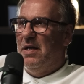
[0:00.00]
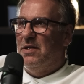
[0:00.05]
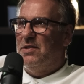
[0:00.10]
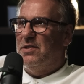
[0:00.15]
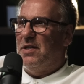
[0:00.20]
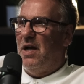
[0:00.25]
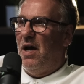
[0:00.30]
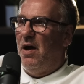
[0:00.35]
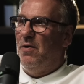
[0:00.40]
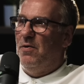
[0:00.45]

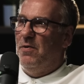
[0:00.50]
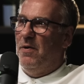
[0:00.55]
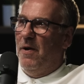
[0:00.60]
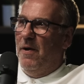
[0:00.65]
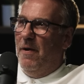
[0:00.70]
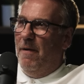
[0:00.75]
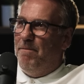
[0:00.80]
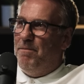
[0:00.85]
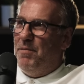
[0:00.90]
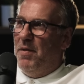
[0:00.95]
So
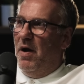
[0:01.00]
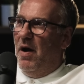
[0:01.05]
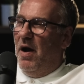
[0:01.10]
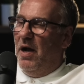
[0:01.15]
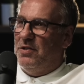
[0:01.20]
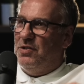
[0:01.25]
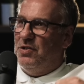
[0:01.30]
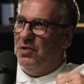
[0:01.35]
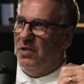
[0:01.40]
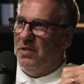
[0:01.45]

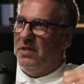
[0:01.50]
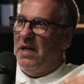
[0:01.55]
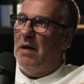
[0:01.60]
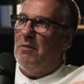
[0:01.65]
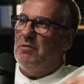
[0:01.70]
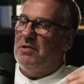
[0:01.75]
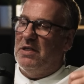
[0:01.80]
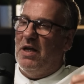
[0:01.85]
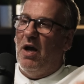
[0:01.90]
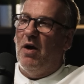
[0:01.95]
I
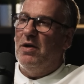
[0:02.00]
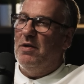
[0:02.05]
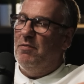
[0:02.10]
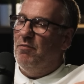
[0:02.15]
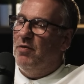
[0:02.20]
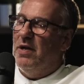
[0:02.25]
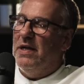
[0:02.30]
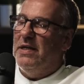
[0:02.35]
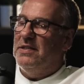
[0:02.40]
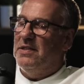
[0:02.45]
that was the only
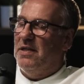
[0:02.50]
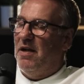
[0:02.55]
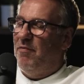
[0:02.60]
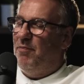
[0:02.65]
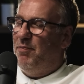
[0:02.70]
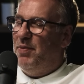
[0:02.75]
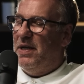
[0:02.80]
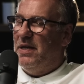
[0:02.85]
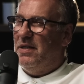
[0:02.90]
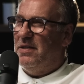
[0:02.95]
reason
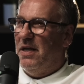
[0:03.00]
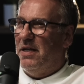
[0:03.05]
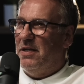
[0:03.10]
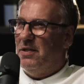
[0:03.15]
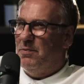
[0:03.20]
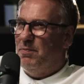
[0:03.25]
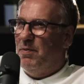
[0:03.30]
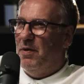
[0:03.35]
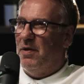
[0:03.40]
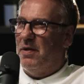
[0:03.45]
I've picked
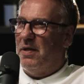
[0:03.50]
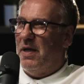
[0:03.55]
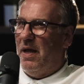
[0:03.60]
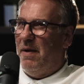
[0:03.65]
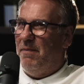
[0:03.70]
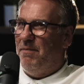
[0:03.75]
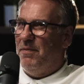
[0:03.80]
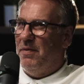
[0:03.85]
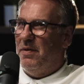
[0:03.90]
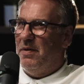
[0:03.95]
Dennis
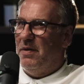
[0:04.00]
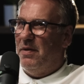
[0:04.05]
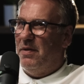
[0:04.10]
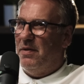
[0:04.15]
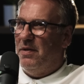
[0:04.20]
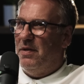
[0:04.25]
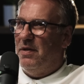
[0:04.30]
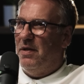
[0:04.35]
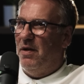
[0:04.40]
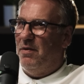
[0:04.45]
Bergkamp.
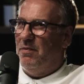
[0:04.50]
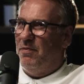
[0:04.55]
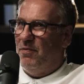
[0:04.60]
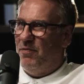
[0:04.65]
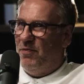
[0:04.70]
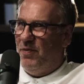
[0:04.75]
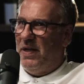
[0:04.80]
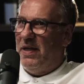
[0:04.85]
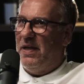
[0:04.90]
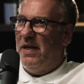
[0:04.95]
You know,
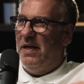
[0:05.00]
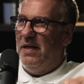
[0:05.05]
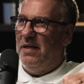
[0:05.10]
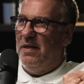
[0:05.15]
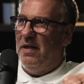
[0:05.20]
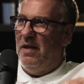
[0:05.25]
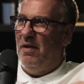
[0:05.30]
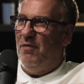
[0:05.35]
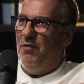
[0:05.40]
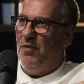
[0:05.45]

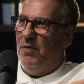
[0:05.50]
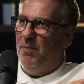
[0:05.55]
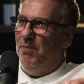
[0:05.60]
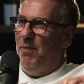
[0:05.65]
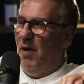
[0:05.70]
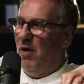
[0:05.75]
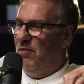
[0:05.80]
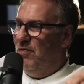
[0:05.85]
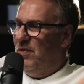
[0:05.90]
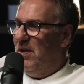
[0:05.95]
thinking if you
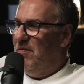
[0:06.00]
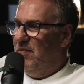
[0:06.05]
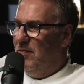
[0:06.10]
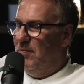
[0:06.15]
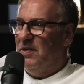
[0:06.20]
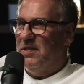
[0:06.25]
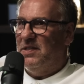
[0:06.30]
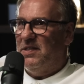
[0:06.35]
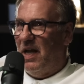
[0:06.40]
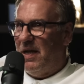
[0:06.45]
both give
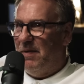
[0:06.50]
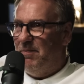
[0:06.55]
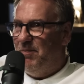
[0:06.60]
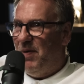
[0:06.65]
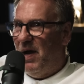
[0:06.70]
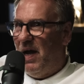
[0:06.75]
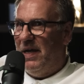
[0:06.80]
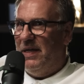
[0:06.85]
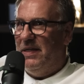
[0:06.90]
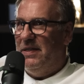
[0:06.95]
them the same
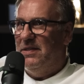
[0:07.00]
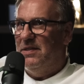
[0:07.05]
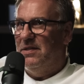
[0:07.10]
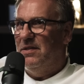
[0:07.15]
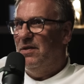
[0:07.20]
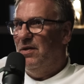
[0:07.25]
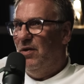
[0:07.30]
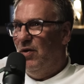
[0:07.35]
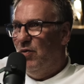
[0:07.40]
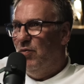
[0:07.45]
pace,
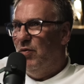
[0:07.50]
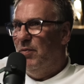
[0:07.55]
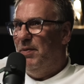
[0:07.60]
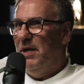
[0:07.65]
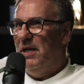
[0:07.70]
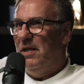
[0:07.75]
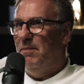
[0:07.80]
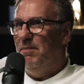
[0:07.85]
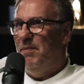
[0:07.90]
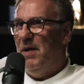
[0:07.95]
who would
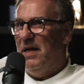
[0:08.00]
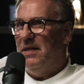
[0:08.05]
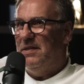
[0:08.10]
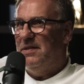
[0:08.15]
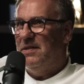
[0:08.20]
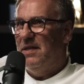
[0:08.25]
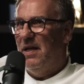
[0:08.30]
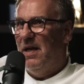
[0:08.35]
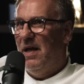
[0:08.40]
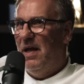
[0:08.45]
be the
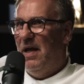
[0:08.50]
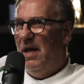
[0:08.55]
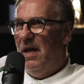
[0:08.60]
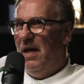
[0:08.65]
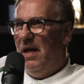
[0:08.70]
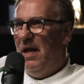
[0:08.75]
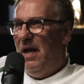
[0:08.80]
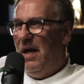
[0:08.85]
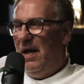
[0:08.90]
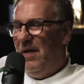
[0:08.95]
best?
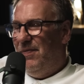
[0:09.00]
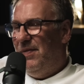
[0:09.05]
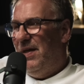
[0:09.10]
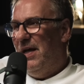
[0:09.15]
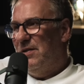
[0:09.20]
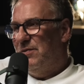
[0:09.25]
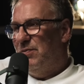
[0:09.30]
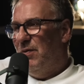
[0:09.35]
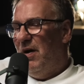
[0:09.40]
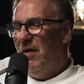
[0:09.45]
And
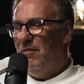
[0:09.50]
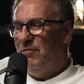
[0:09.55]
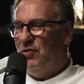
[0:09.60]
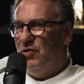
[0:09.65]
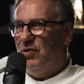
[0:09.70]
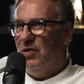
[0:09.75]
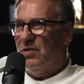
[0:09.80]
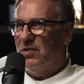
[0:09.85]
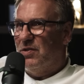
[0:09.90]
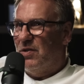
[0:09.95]
that's why I've
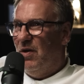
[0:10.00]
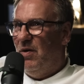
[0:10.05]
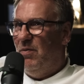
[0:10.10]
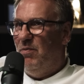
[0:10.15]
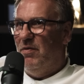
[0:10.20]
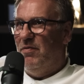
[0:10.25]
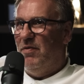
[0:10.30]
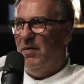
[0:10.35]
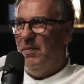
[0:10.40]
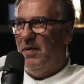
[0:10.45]
just
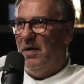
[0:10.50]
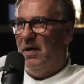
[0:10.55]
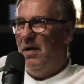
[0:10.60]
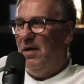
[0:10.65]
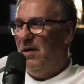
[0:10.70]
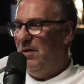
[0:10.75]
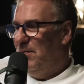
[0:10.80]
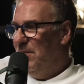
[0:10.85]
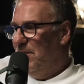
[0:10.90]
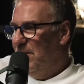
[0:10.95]
gone with him. And I
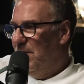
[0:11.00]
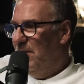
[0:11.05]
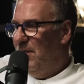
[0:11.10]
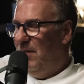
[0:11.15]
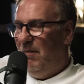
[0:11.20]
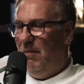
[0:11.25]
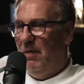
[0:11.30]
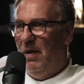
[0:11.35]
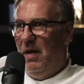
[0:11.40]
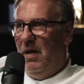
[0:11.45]
hope
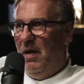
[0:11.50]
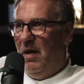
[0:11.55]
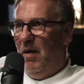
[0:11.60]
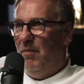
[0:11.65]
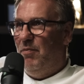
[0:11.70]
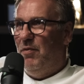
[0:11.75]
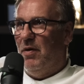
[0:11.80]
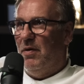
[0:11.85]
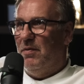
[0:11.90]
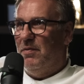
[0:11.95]

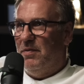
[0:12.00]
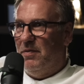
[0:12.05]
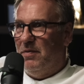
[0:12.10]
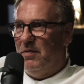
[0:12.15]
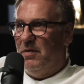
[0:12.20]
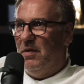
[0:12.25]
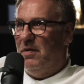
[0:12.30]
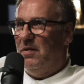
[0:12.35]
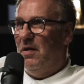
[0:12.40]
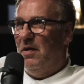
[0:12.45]
I'm not
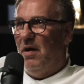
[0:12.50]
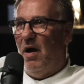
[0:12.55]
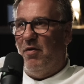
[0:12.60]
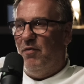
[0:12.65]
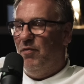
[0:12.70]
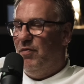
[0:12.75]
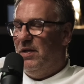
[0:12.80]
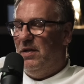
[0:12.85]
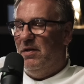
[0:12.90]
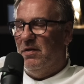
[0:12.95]

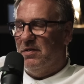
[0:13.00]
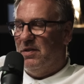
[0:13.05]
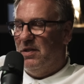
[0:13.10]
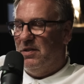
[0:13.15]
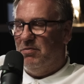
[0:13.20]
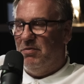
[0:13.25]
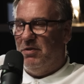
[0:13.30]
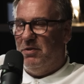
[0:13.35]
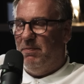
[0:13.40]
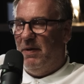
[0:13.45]
hopefully not
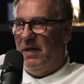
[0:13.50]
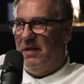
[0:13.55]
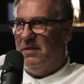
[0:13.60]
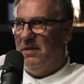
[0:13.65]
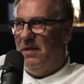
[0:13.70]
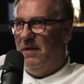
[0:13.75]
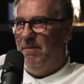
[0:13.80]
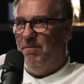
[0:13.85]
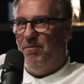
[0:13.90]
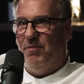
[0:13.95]

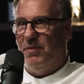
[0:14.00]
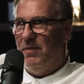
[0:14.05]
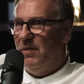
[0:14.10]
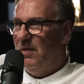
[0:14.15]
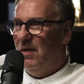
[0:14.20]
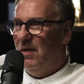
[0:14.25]
disrespecting